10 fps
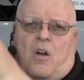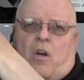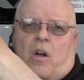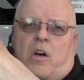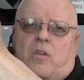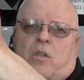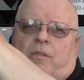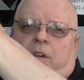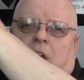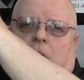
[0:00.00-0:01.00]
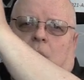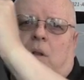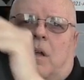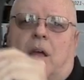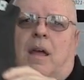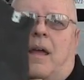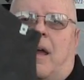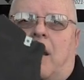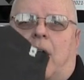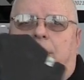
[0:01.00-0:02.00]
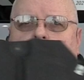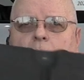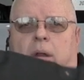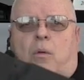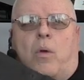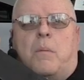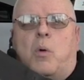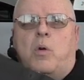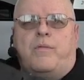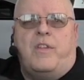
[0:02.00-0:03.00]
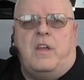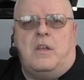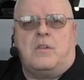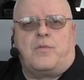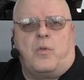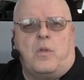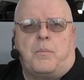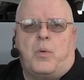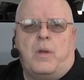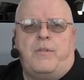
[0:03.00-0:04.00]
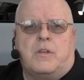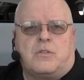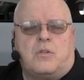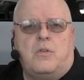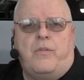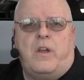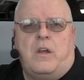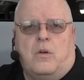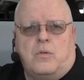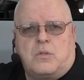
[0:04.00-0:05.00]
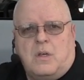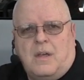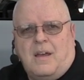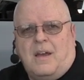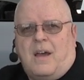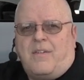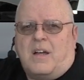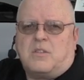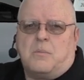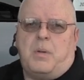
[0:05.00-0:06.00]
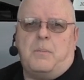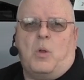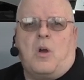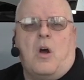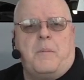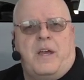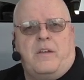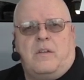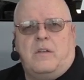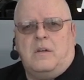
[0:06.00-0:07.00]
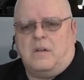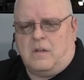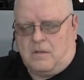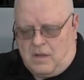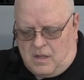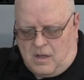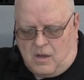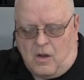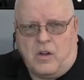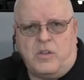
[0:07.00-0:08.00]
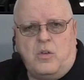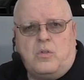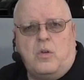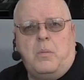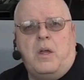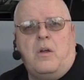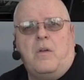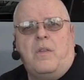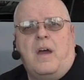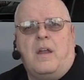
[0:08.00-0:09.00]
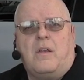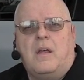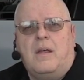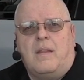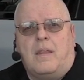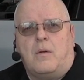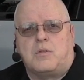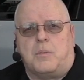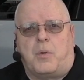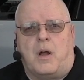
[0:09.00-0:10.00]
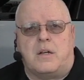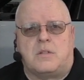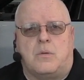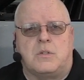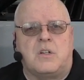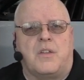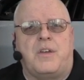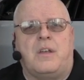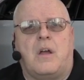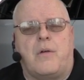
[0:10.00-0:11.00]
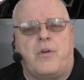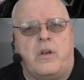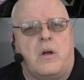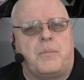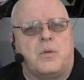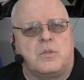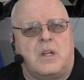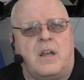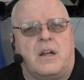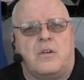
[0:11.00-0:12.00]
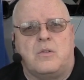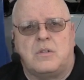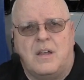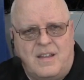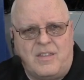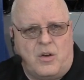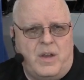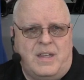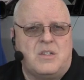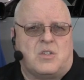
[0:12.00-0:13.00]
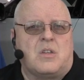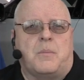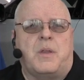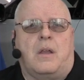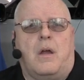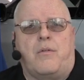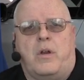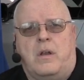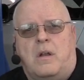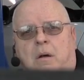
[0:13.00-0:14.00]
are under the vehicle. And I've already removed these for the previous two videos. I've had some people comment on YouTube here that they were surprised there was nothing covering up those connectors. There is something covering it